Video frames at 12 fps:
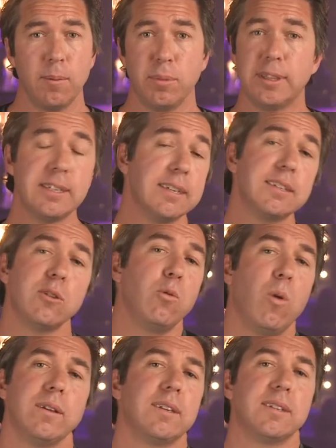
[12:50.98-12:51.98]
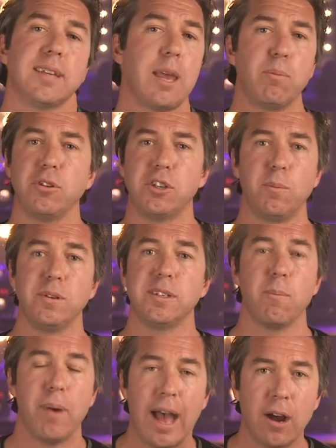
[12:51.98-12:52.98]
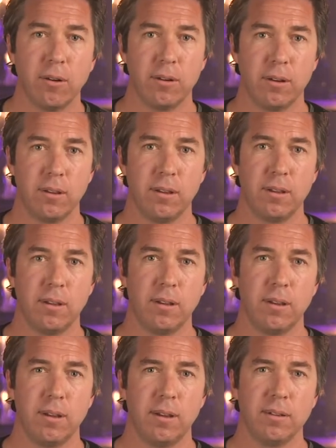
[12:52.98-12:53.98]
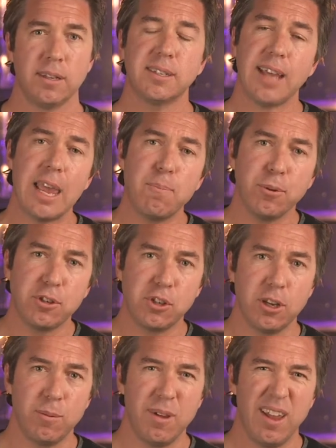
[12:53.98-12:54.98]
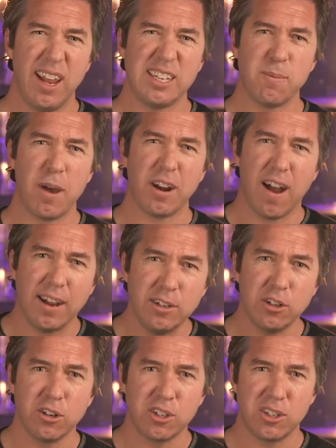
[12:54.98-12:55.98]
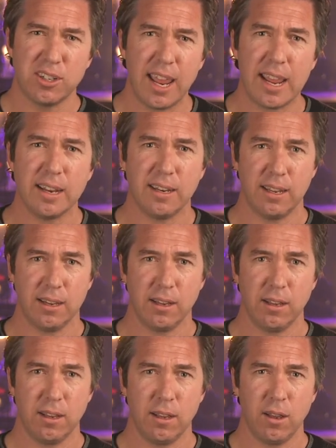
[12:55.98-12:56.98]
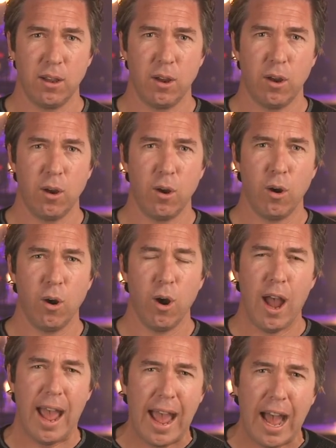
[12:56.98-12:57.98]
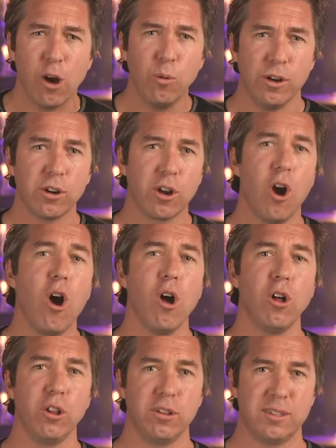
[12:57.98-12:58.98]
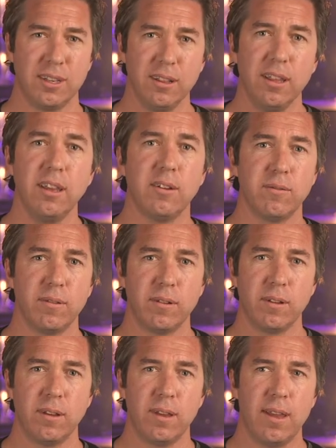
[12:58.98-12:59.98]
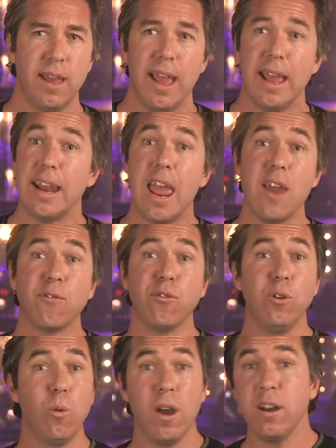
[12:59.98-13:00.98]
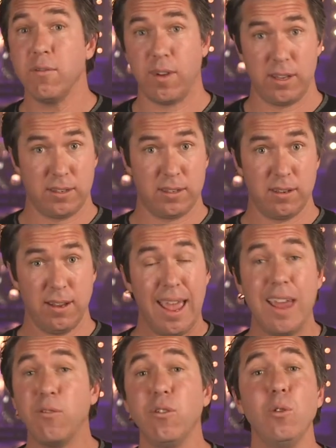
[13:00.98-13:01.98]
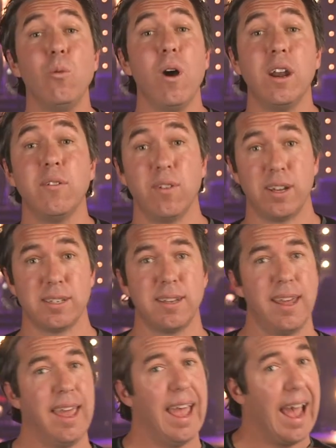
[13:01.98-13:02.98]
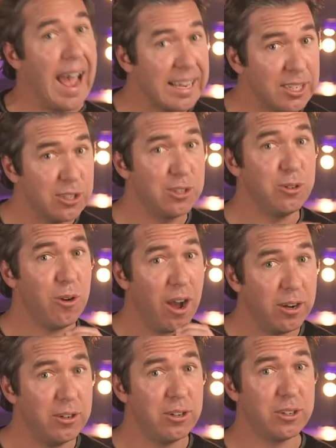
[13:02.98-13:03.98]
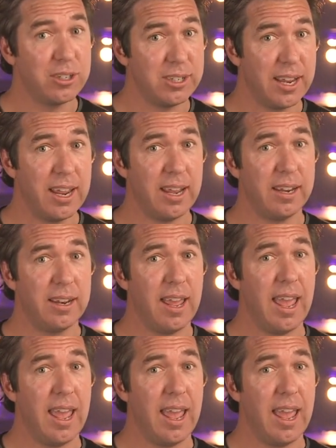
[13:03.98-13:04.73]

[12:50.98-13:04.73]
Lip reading: But this isn't what discipleship is about. Discipleship is about understanding how we are called to live. And every one of us has to understand